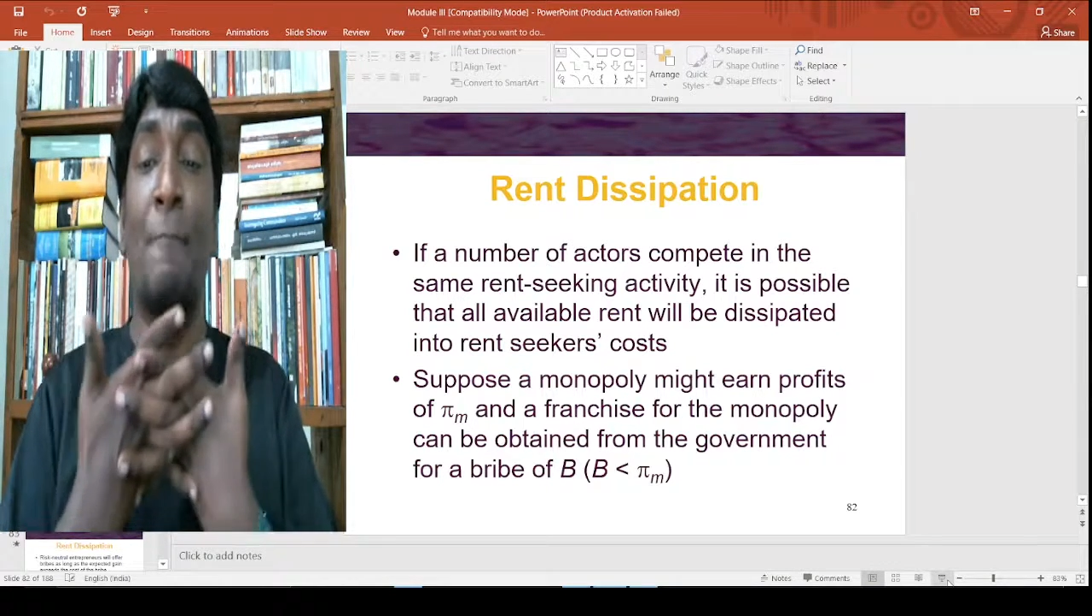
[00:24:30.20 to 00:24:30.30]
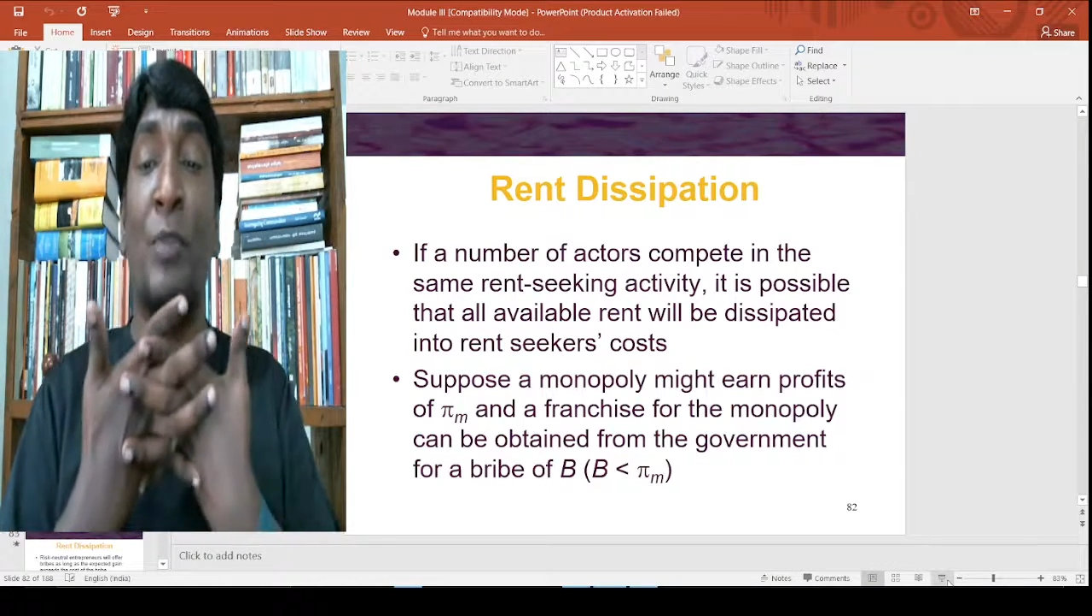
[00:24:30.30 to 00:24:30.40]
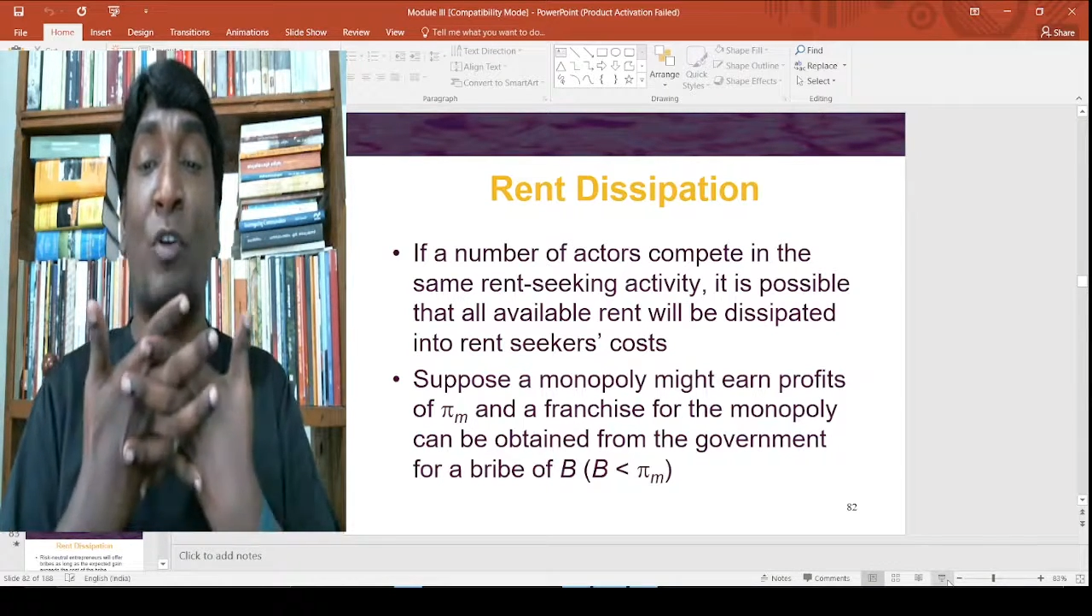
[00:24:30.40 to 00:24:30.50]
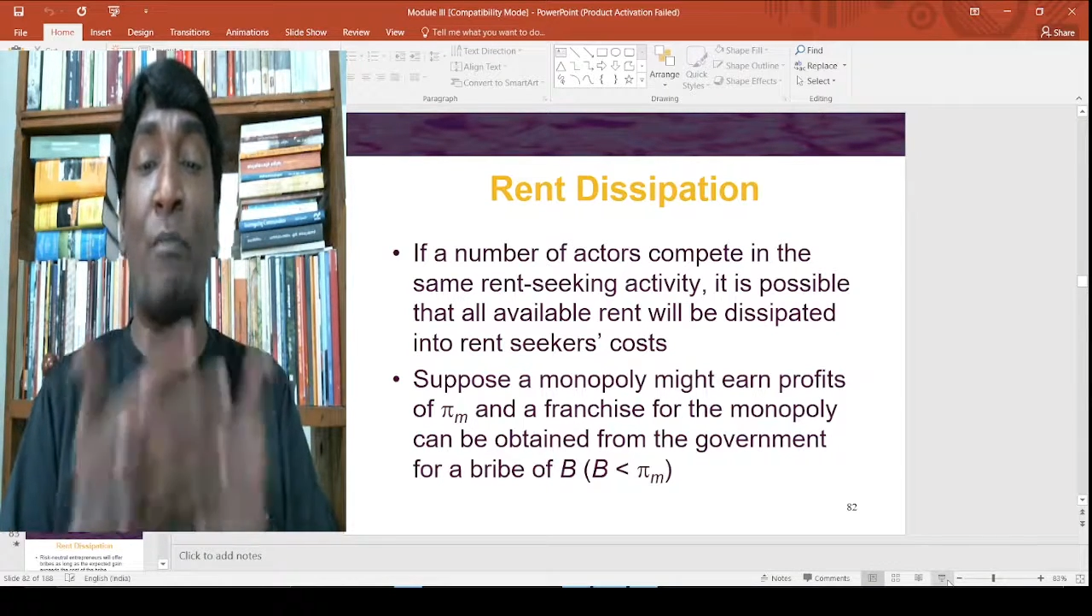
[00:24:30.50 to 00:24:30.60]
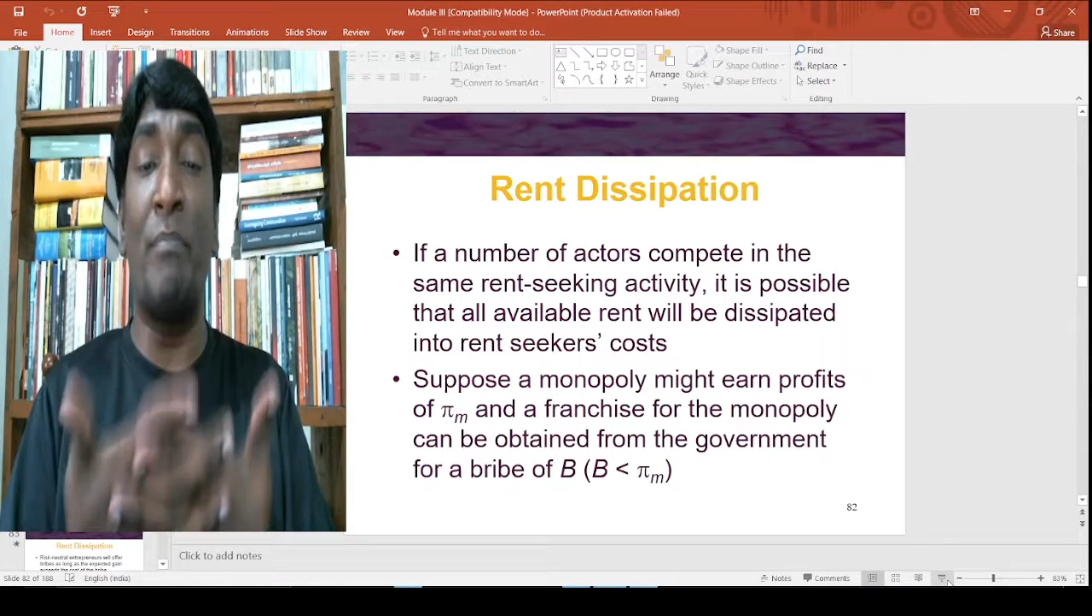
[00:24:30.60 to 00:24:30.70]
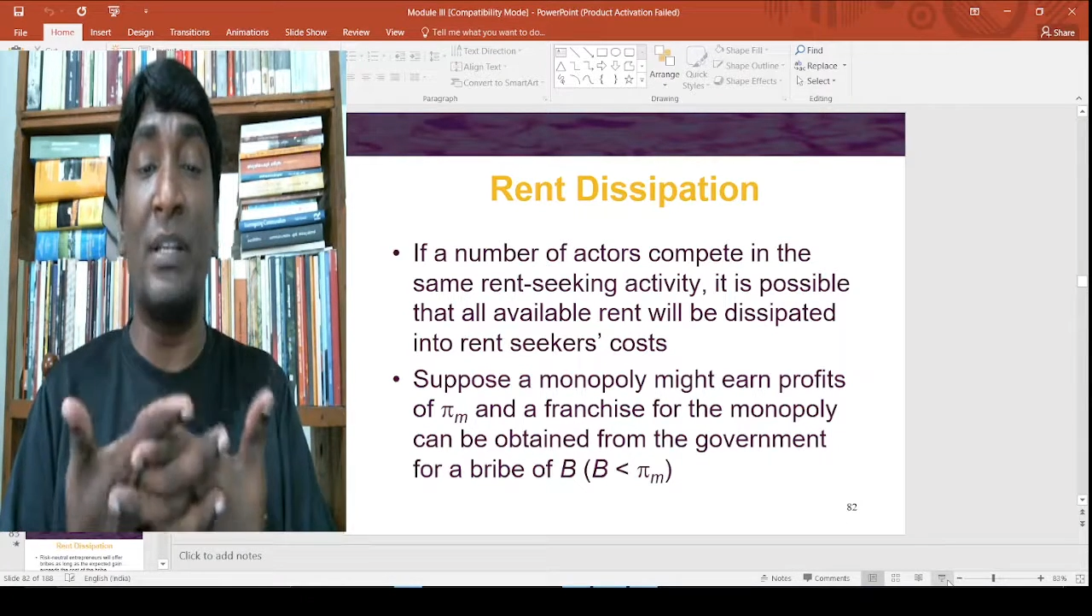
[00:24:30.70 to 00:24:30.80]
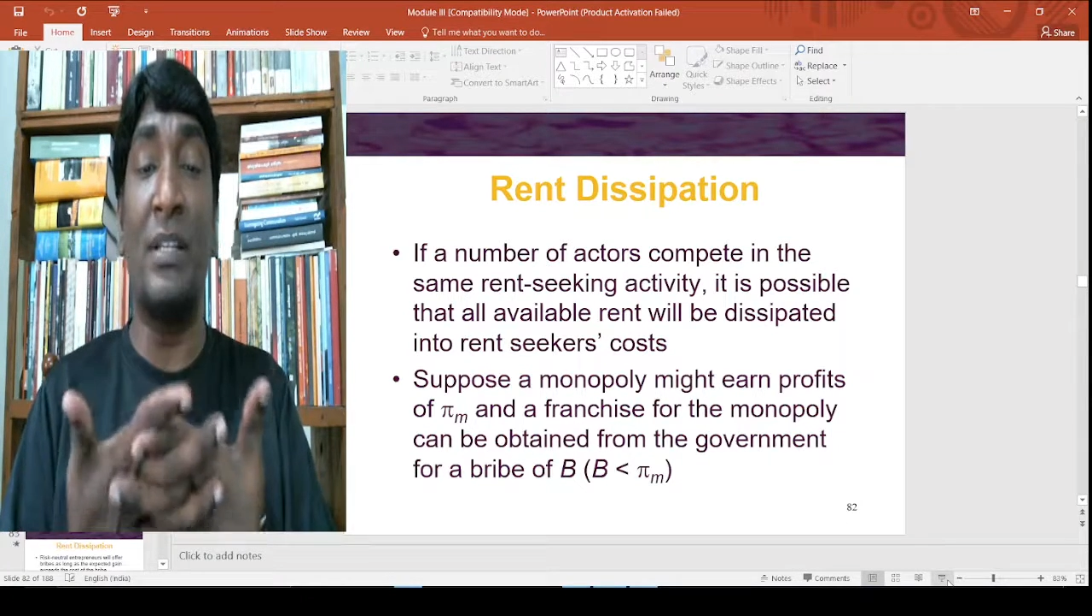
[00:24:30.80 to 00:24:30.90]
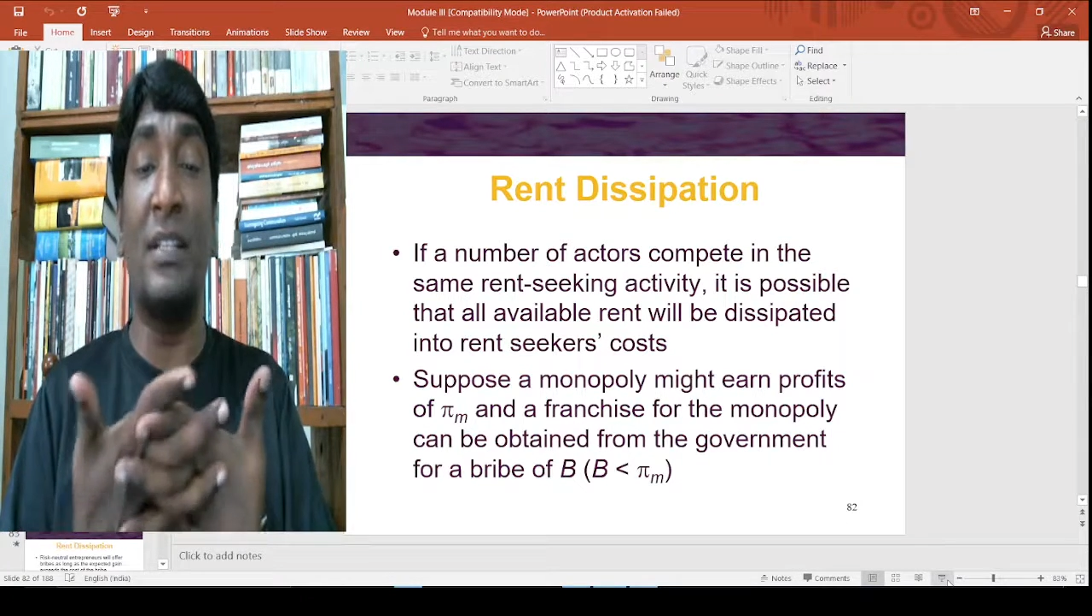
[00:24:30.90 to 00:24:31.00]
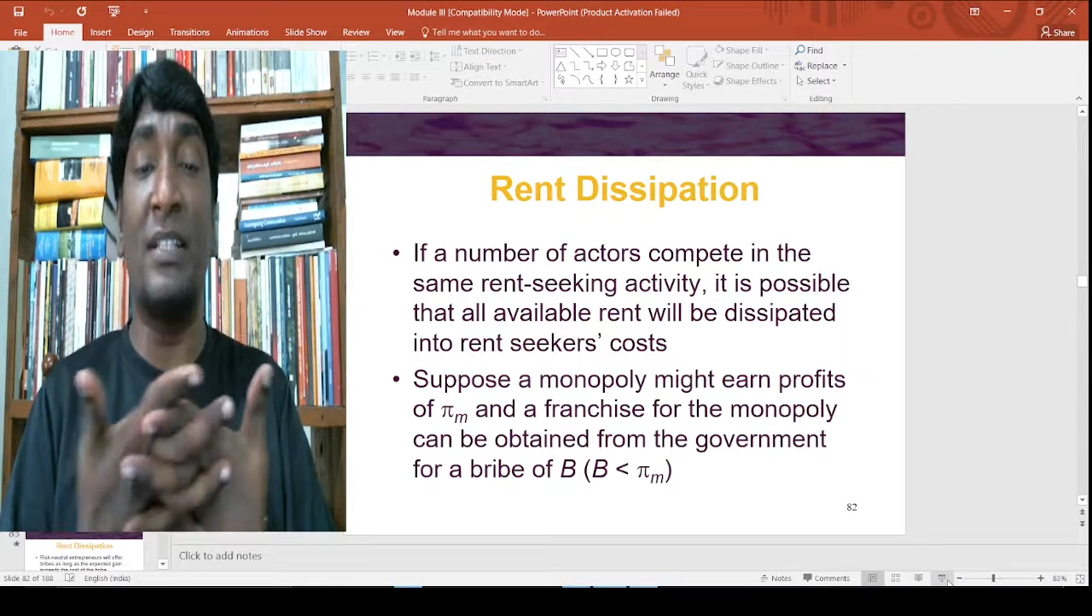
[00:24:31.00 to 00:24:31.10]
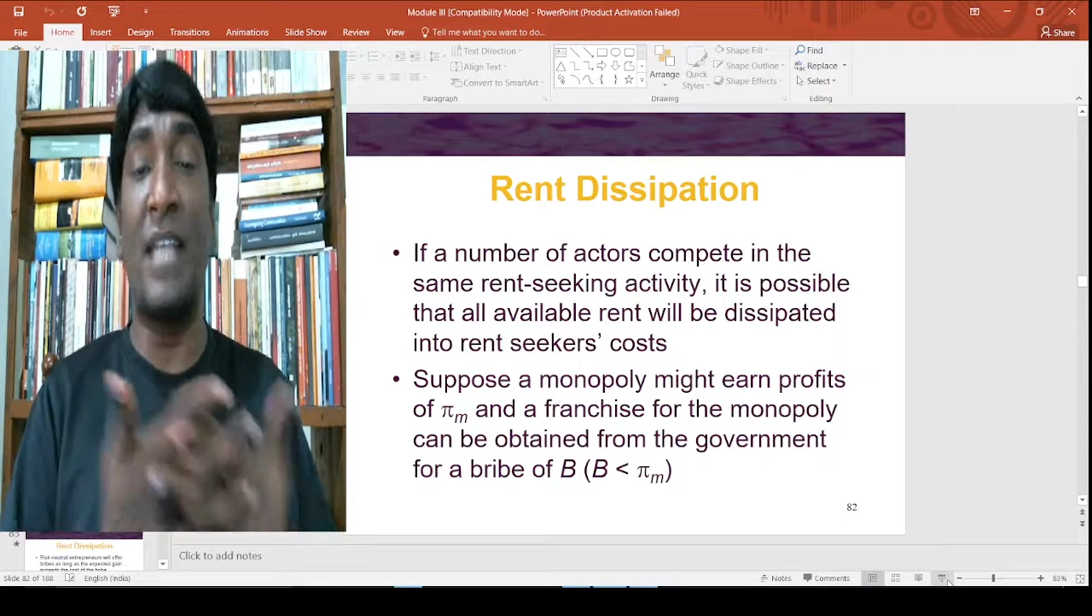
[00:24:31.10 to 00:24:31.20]
compete
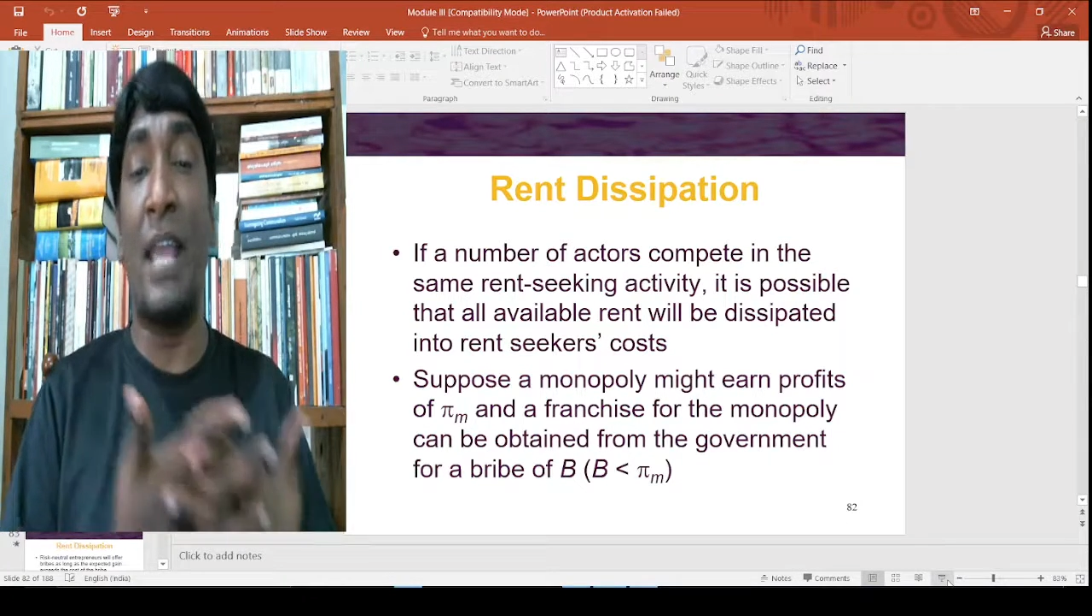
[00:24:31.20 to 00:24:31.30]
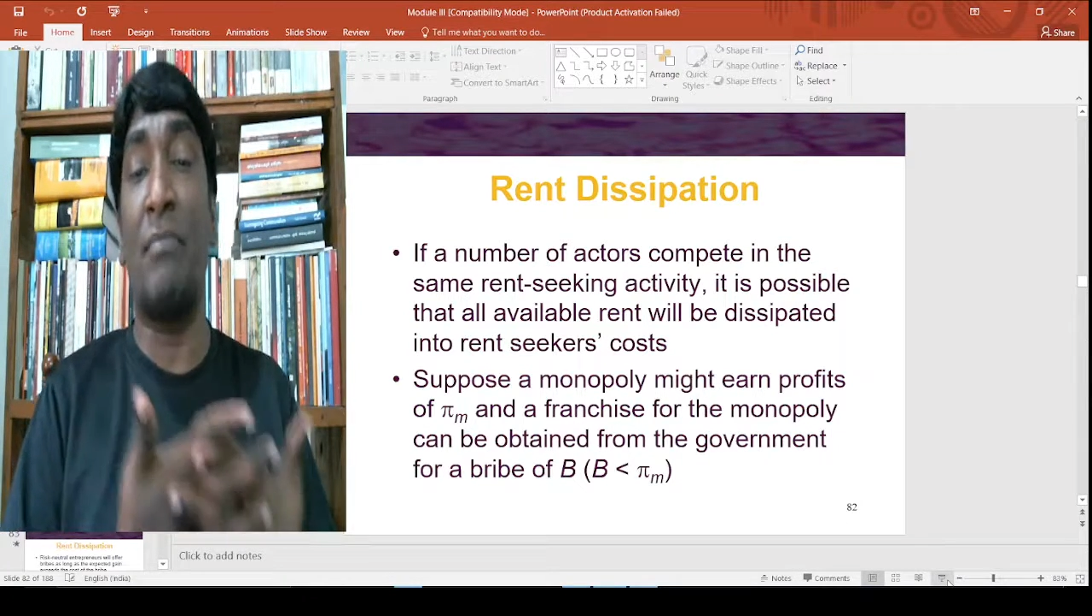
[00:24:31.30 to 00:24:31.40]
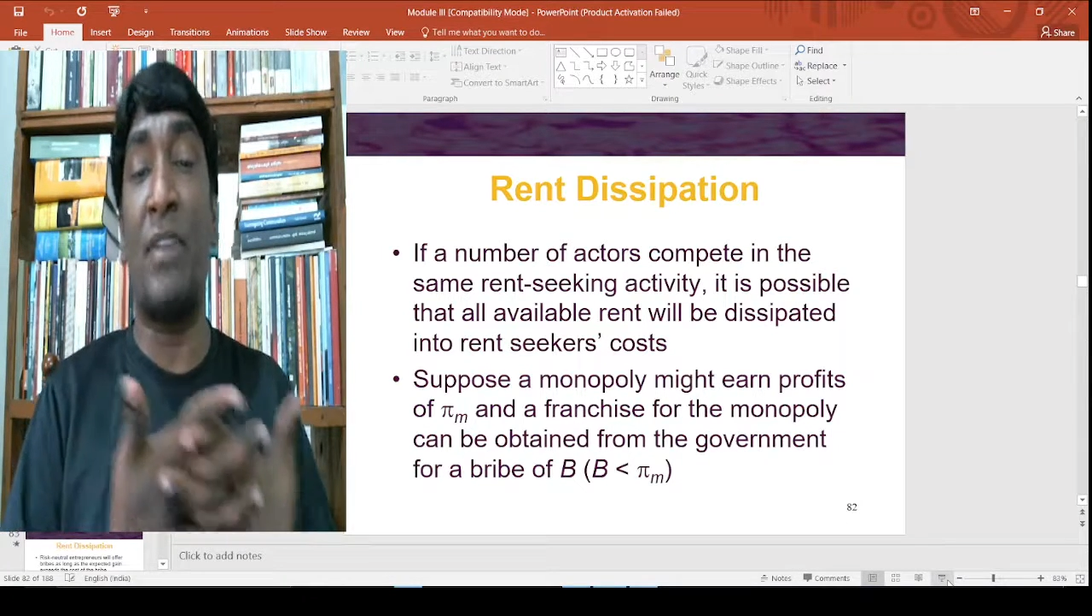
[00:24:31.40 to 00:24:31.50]
in the same